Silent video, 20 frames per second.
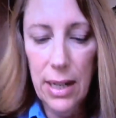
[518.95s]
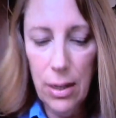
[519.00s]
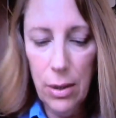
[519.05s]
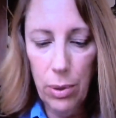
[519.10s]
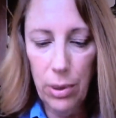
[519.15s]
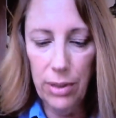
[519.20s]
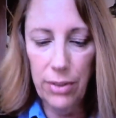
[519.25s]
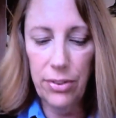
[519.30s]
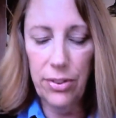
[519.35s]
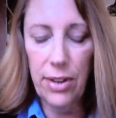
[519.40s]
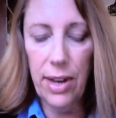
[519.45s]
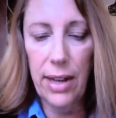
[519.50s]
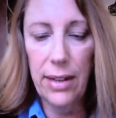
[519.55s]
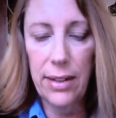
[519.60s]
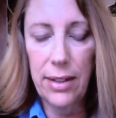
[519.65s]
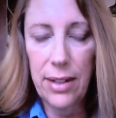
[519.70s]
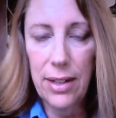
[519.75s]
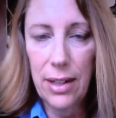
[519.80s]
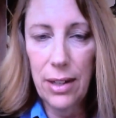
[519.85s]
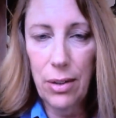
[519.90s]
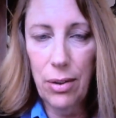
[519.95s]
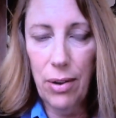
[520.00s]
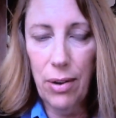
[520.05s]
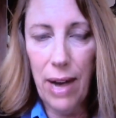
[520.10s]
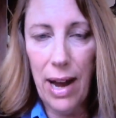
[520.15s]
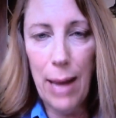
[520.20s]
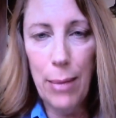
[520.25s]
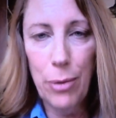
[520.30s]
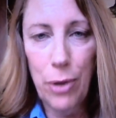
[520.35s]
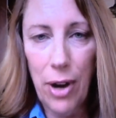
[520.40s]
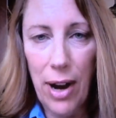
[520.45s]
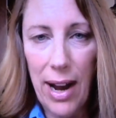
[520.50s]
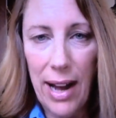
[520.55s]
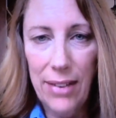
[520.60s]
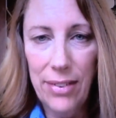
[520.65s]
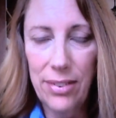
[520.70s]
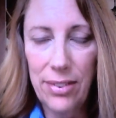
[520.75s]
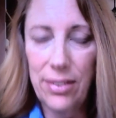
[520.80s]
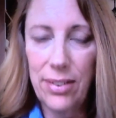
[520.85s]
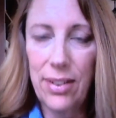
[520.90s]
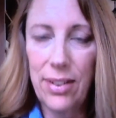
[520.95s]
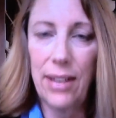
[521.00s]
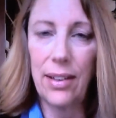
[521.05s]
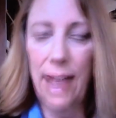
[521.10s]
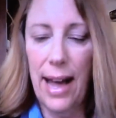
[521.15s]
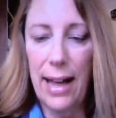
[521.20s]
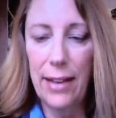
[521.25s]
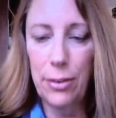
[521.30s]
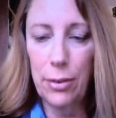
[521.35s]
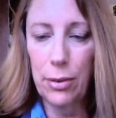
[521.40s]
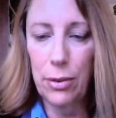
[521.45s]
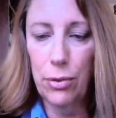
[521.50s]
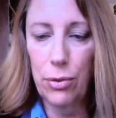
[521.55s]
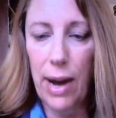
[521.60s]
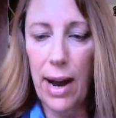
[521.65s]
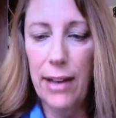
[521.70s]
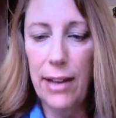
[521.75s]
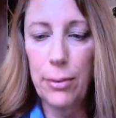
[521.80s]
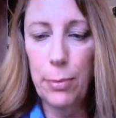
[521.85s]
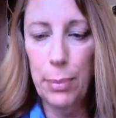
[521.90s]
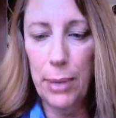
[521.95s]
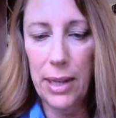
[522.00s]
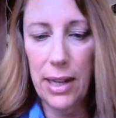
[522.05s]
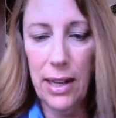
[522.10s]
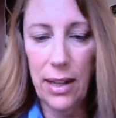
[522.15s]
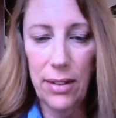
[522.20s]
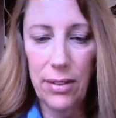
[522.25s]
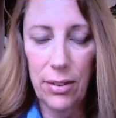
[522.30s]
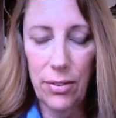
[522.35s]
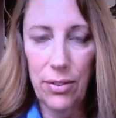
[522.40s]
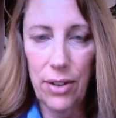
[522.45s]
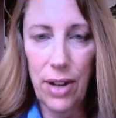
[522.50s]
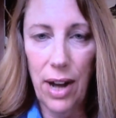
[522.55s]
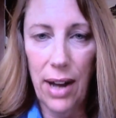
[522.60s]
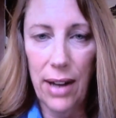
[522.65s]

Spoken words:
where it said crabgrass and grass blades, if